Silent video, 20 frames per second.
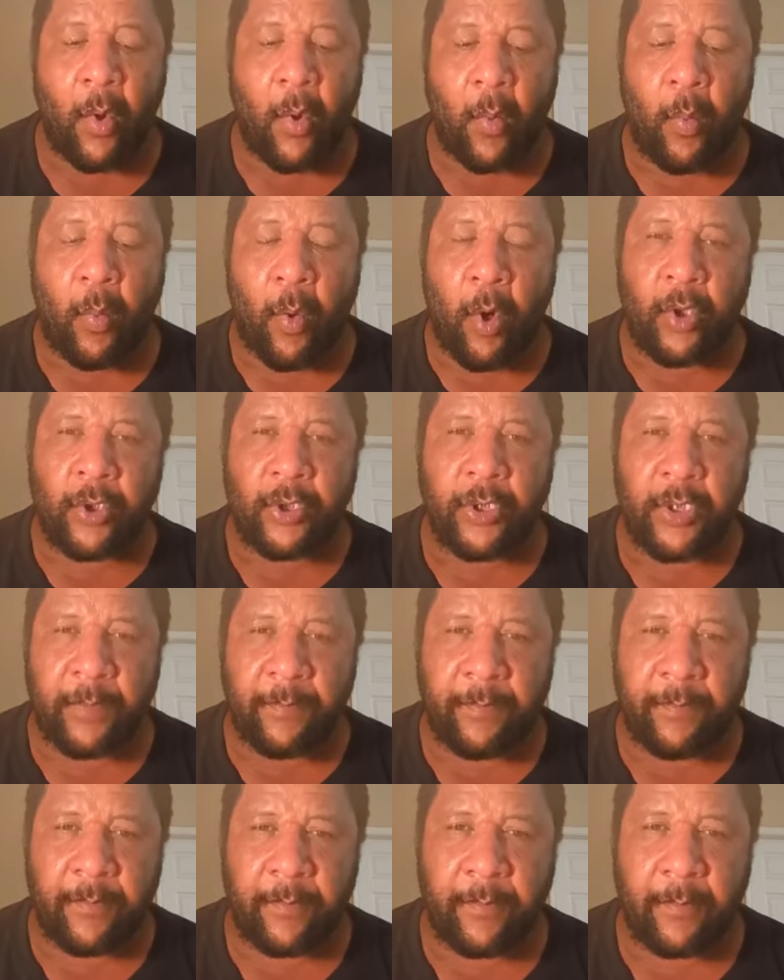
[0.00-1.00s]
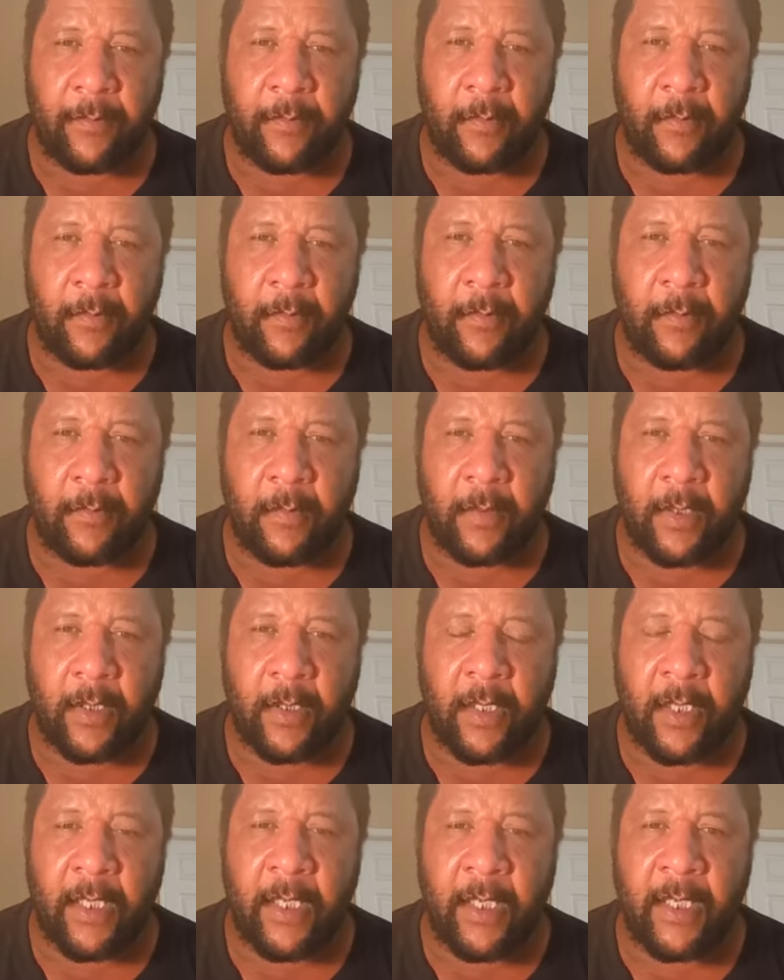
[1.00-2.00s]
Worship
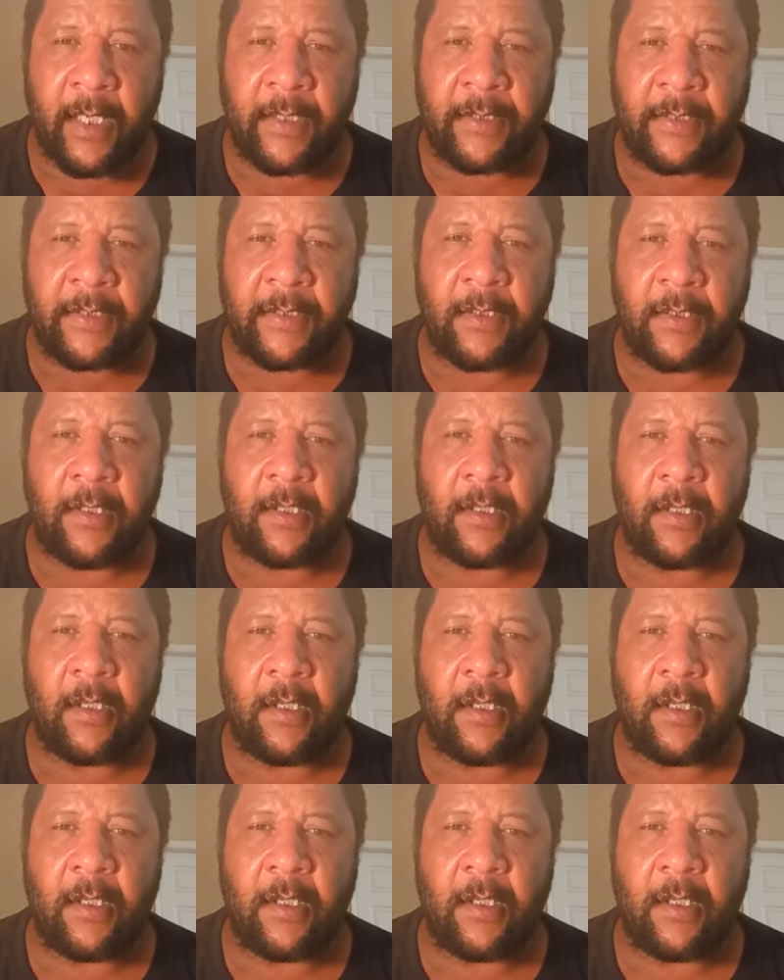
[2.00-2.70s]
is